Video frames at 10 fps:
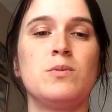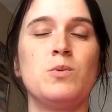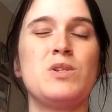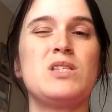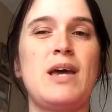
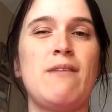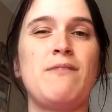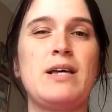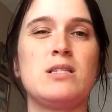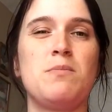We'll see how
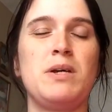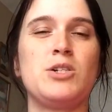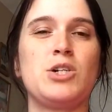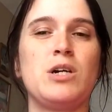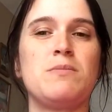fast the
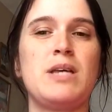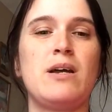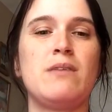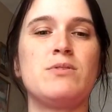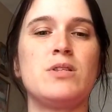picture comes
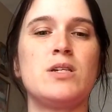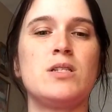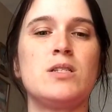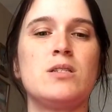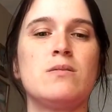out after
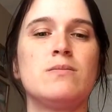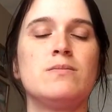this.